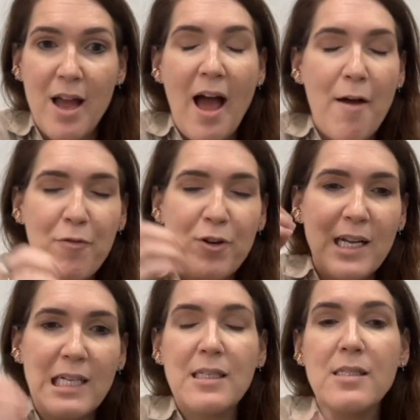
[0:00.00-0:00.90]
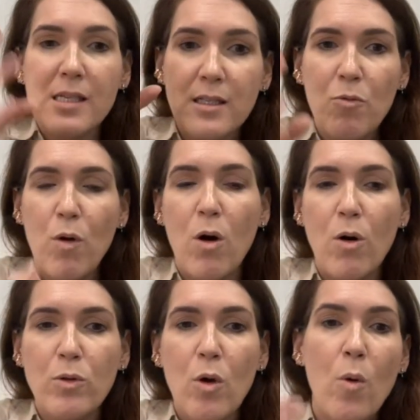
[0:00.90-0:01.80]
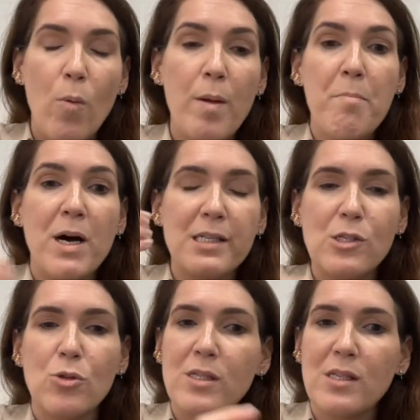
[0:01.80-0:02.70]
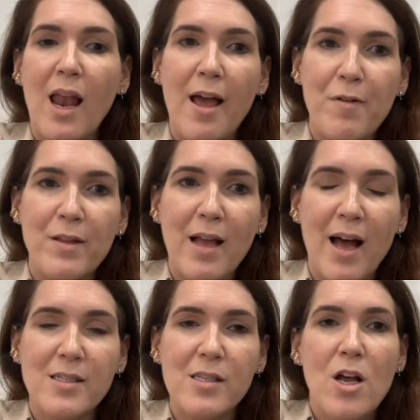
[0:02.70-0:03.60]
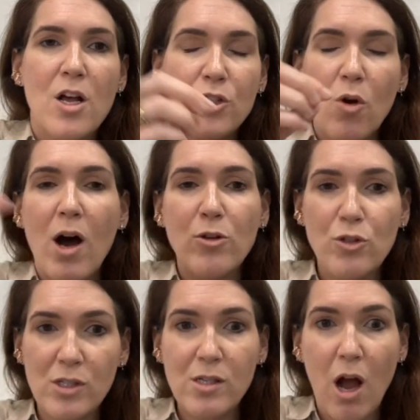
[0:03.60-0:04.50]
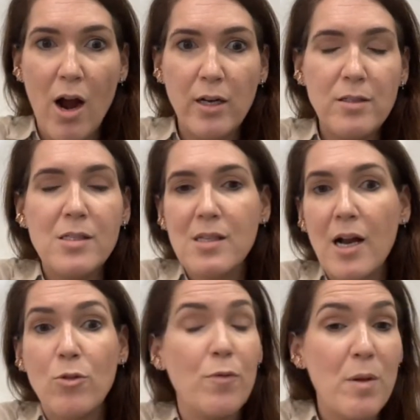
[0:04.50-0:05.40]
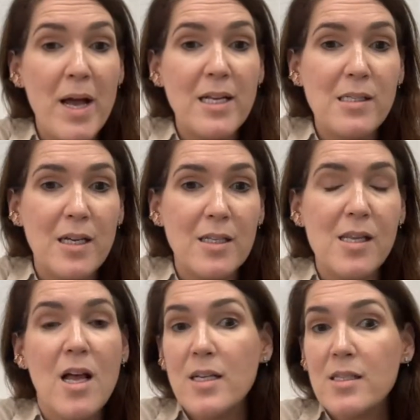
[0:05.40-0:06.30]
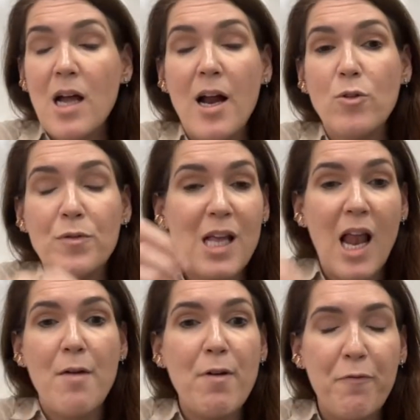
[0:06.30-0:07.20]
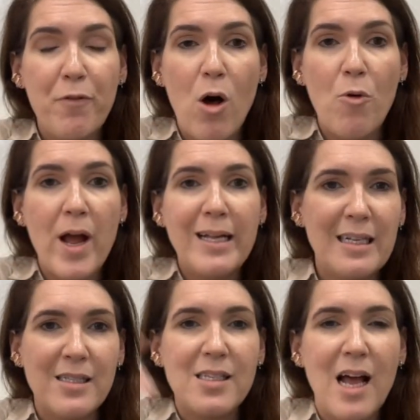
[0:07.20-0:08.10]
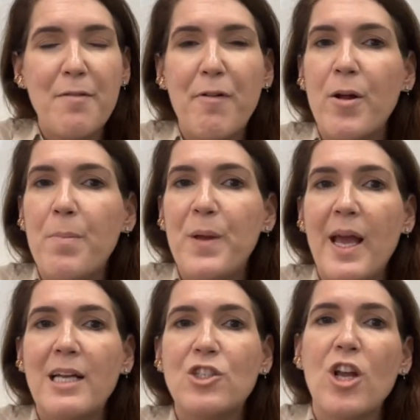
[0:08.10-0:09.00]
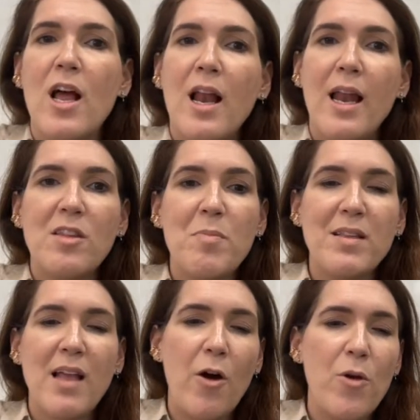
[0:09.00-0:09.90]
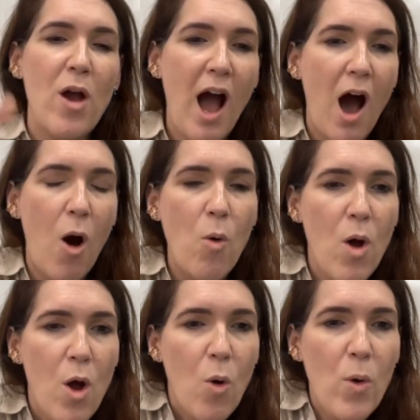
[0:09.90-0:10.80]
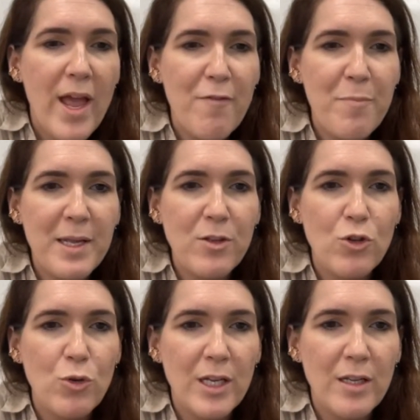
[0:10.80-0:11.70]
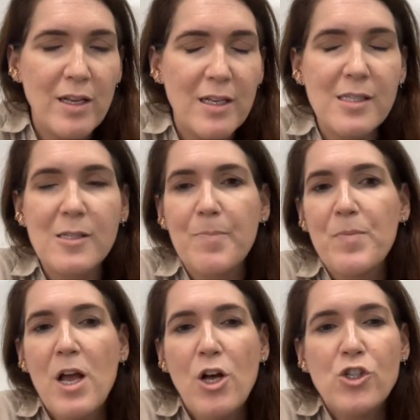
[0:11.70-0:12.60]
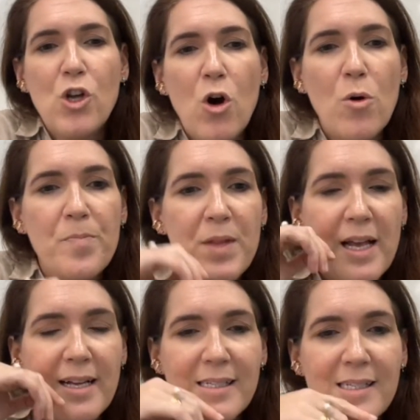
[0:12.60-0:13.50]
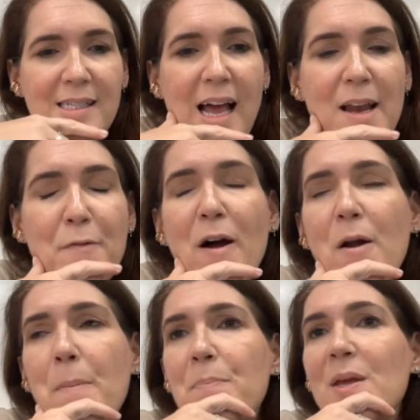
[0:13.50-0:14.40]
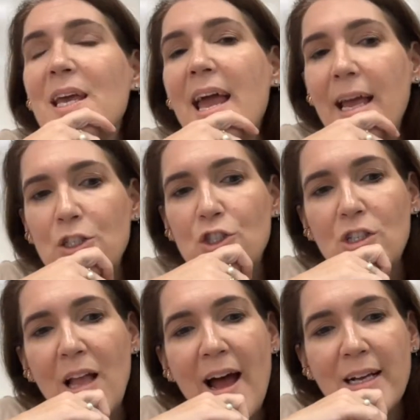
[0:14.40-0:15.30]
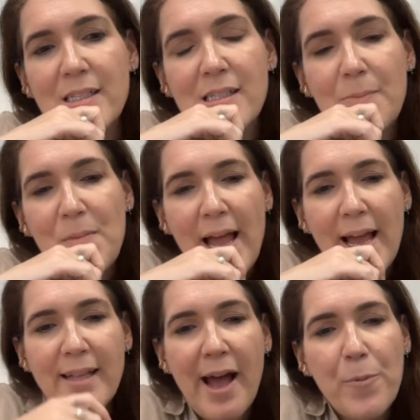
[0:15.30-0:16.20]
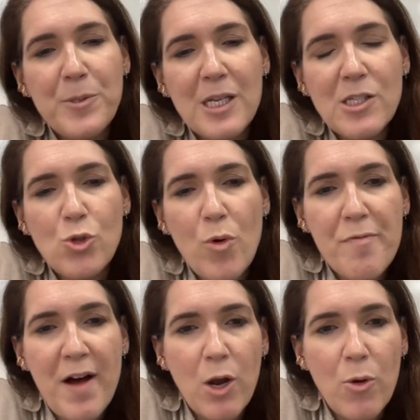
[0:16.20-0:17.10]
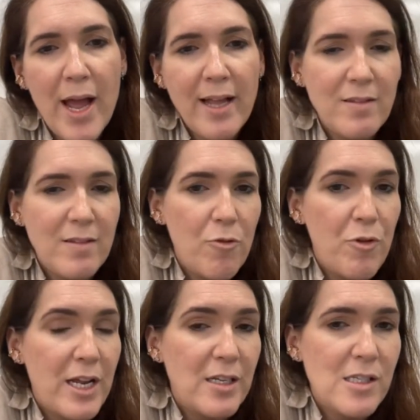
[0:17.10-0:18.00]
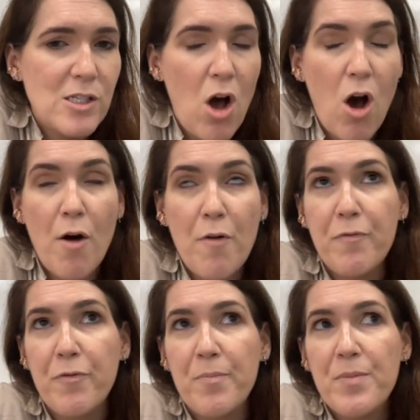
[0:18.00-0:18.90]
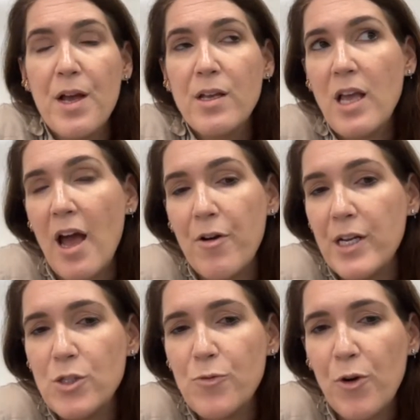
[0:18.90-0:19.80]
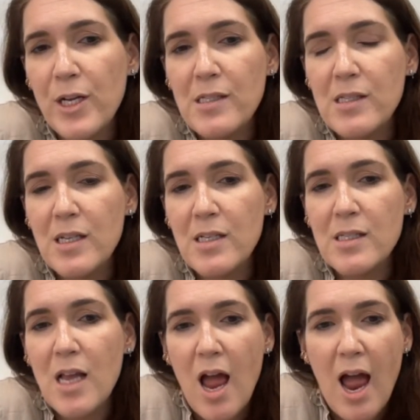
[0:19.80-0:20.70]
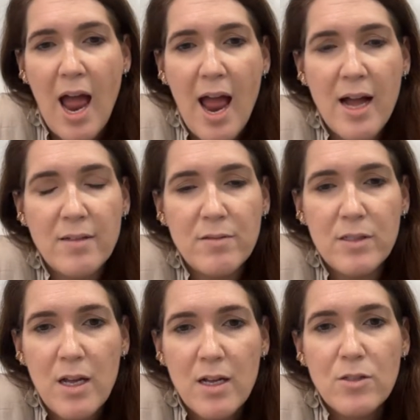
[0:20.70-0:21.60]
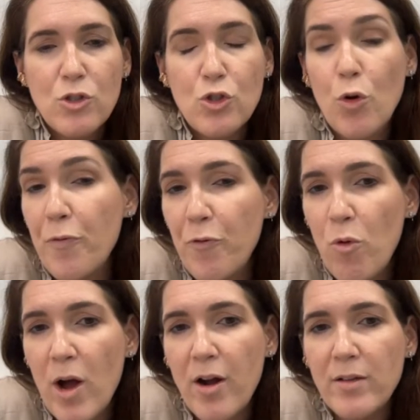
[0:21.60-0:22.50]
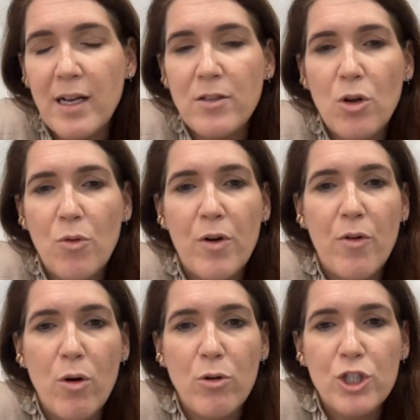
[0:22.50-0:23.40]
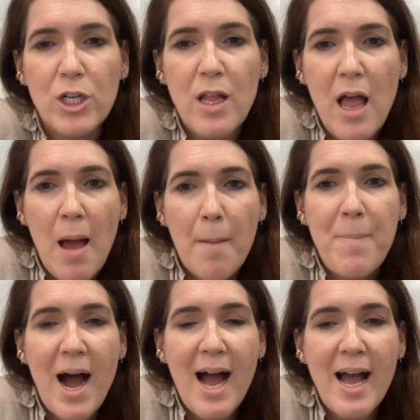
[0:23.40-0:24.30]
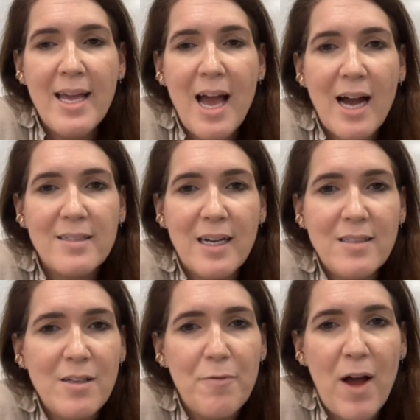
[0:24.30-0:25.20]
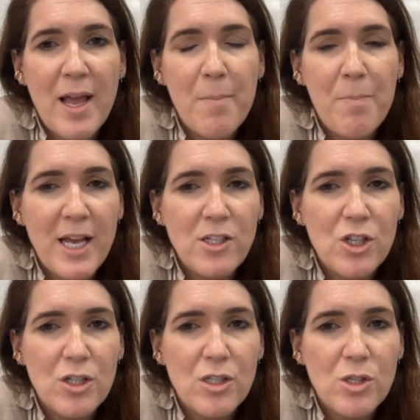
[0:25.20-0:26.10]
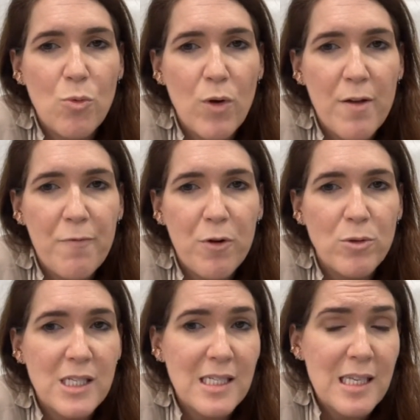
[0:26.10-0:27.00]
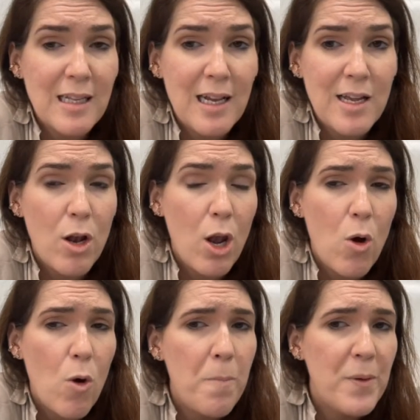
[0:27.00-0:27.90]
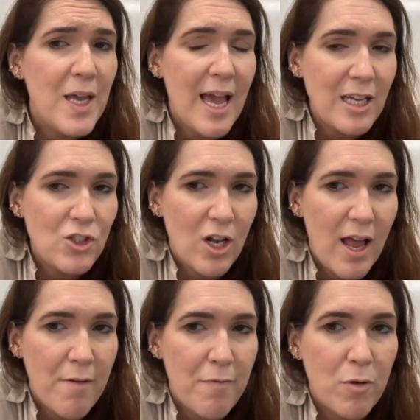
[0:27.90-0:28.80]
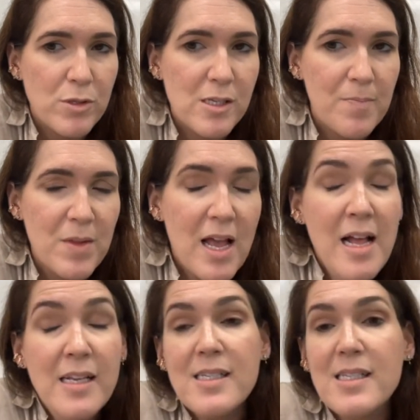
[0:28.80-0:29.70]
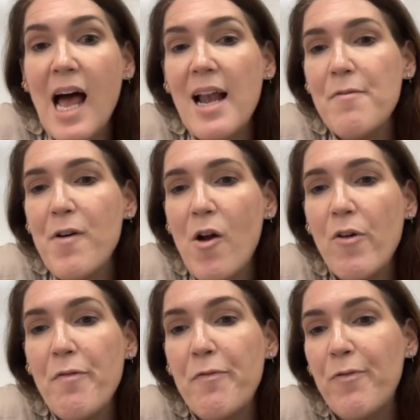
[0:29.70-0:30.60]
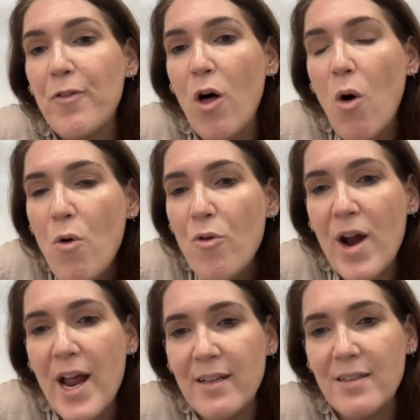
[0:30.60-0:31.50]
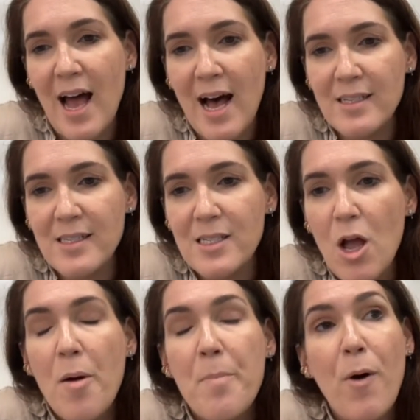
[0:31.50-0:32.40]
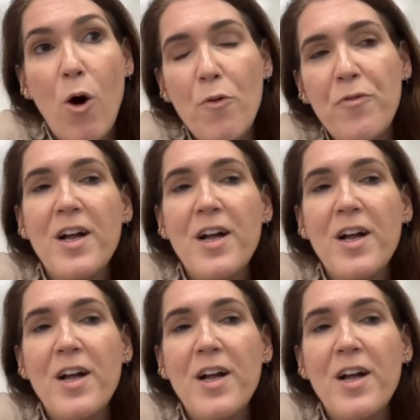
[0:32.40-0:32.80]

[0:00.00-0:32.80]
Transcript: Every dentist in the world, we must do saliva tests. So how do you start? Start with the basics. Start with saliva flow rate and salivary pH. Let me tell you how we have been doing this. So salivary pH test, it helps us to evaluate the risk of caries, for instance, and tooth wear, dental erosion, by identifying patients with consistently low pH levels. Salivary flow rate tests, both